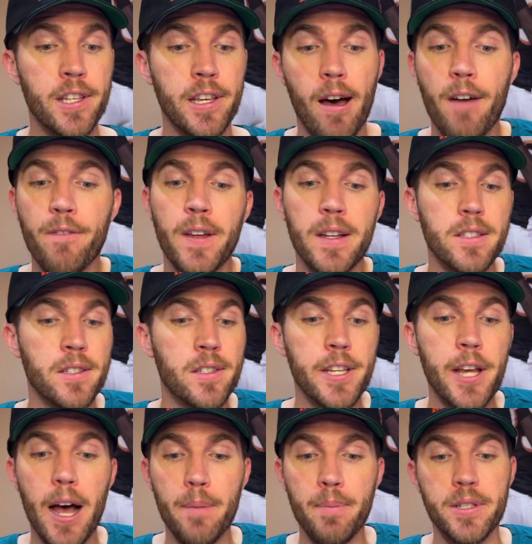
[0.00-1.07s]
The offense is
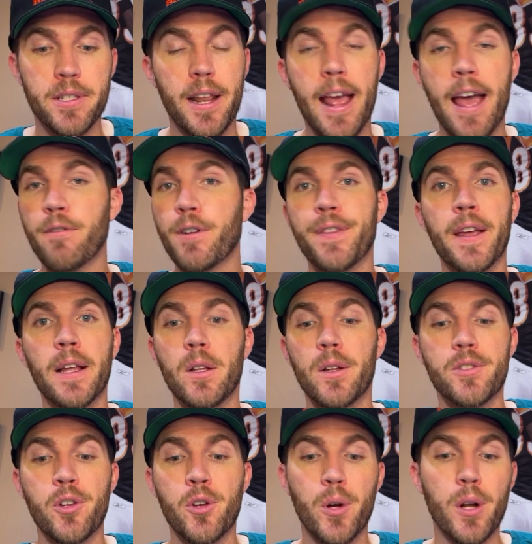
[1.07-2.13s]
the opposite. Everything
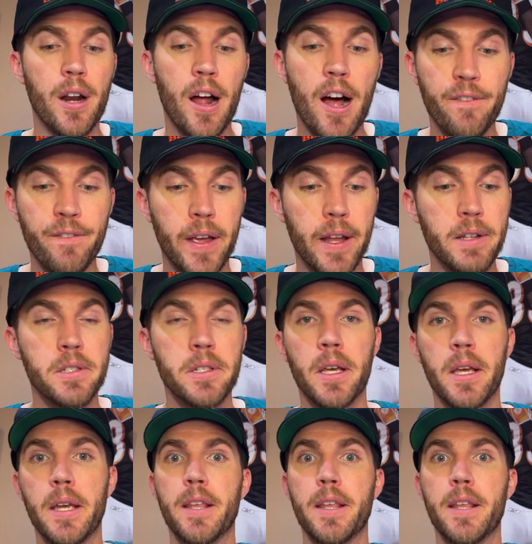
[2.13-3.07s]
looks good on offense.